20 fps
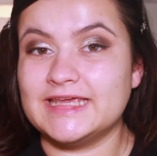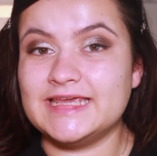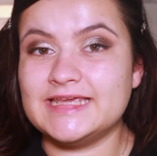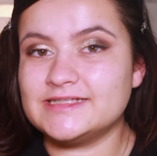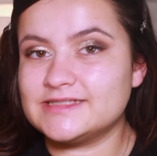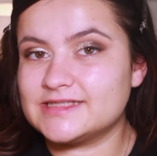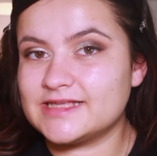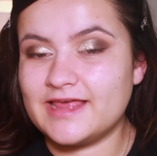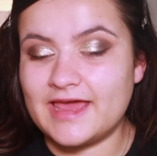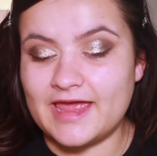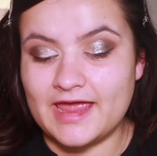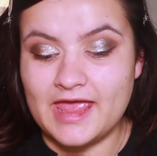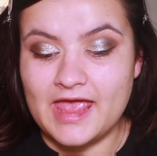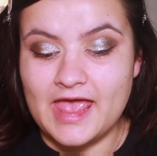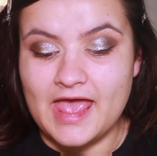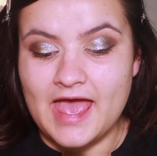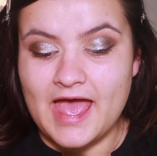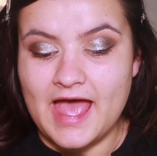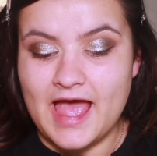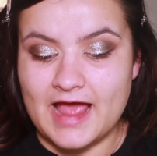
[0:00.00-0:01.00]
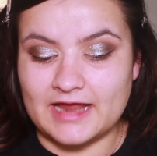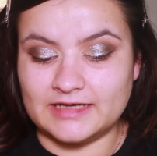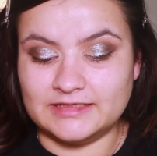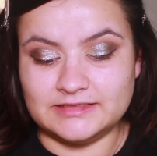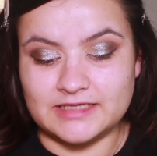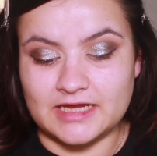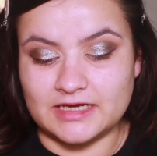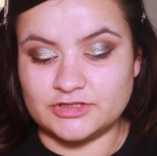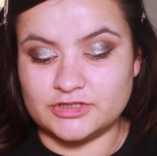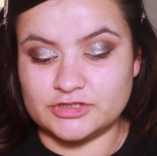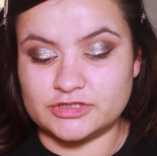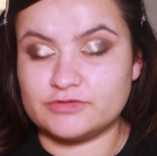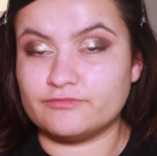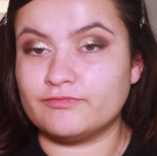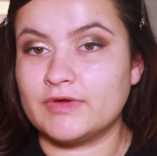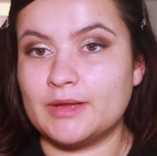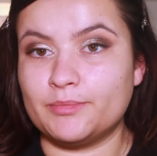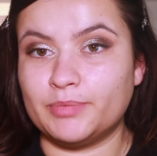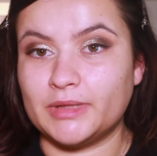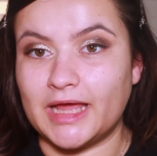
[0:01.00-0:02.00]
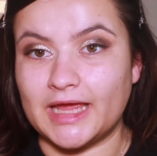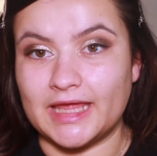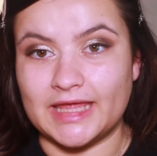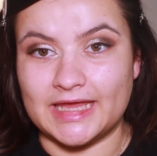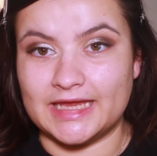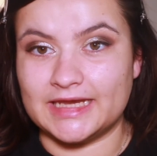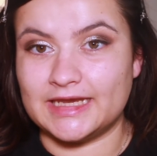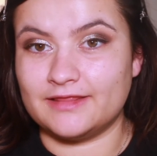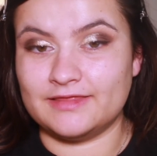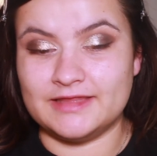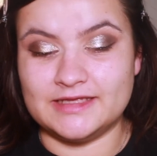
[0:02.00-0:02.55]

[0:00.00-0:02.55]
easily, and just reapplying.